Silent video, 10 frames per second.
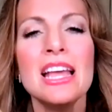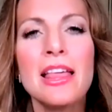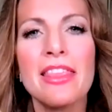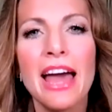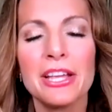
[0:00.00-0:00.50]

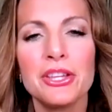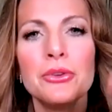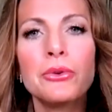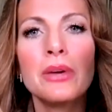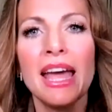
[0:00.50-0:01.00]
that
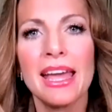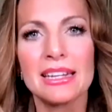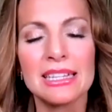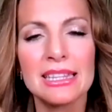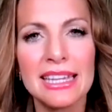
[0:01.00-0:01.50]
you can
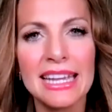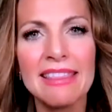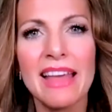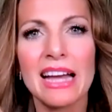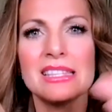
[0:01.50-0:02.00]

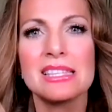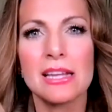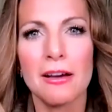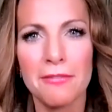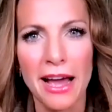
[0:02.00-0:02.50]
clean that
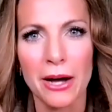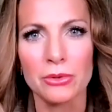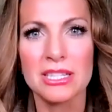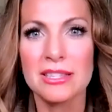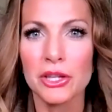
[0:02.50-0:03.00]
stuff
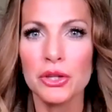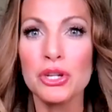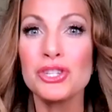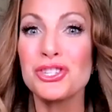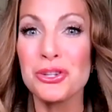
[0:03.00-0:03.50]
out, that you
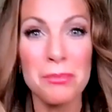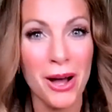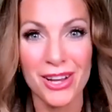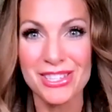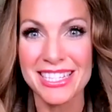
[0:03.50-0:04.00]
can do
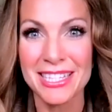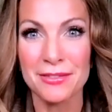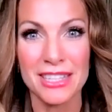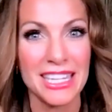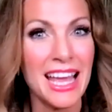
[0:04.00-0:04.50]

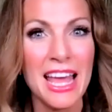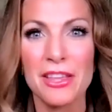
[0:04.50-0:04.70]
positivity,